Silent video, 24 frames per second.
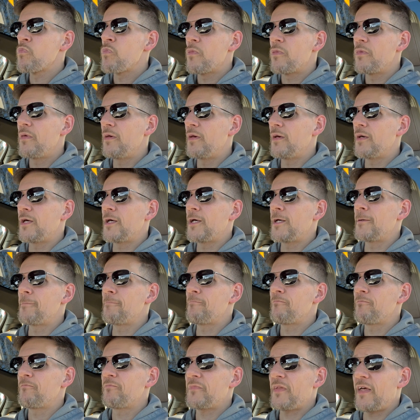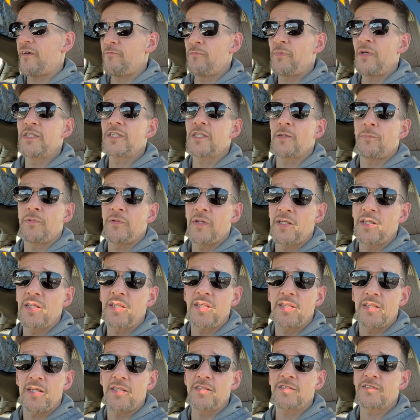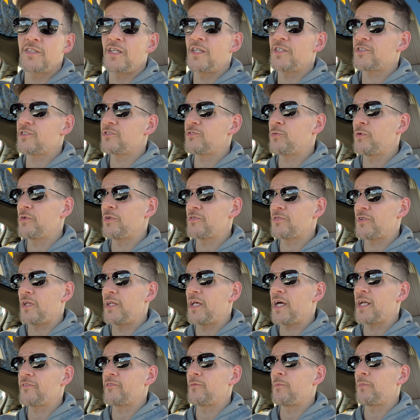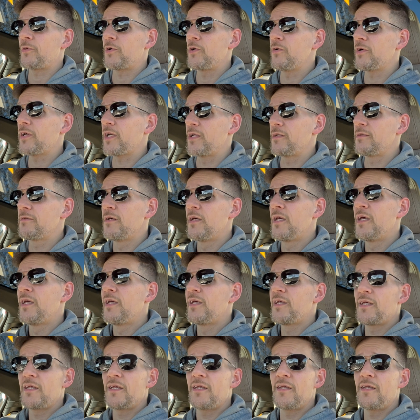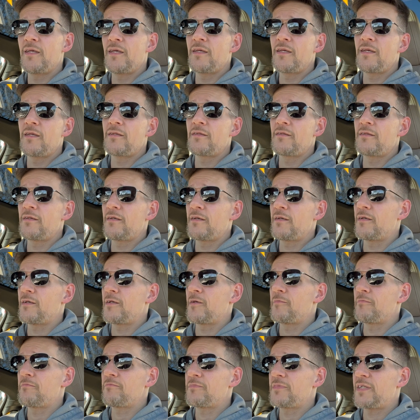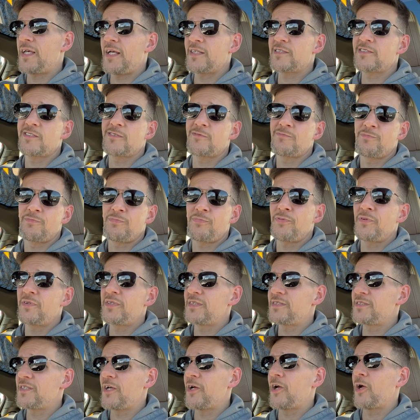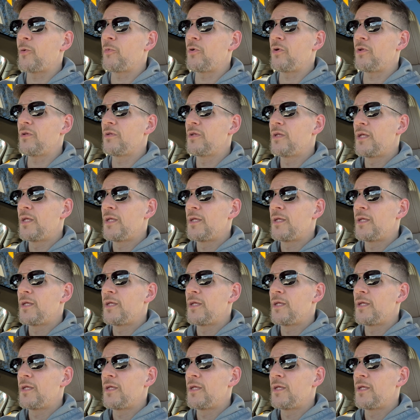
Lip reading: I've been to plenty EA stations where there's a lot of them broken, and that's pretty terrible.